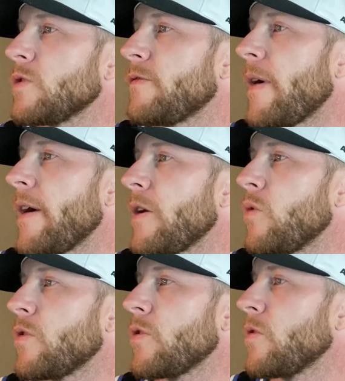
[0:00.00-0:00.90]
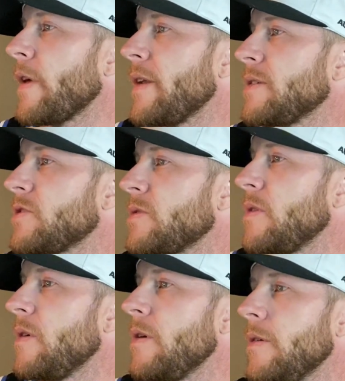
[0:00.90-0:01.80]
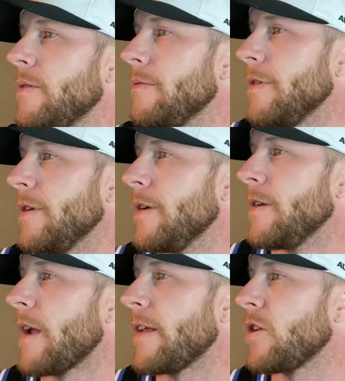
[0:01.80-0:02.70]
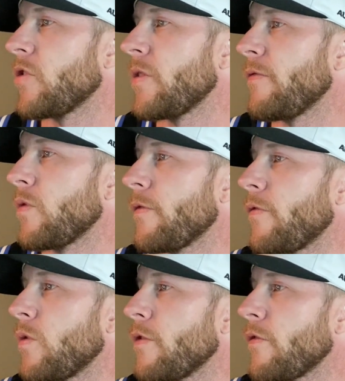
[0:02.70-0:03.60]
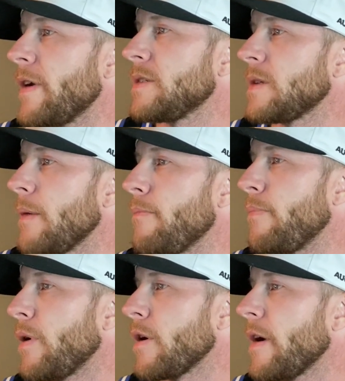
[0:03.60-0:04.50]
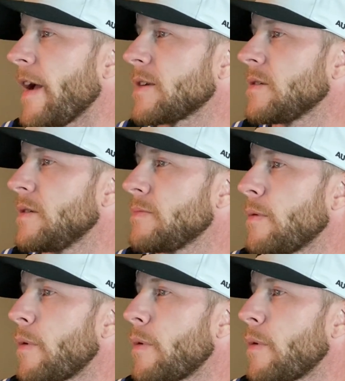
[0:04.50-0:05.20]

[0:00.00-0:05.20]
firing order, latest 90-degree V4 race part excellence, blah, blah,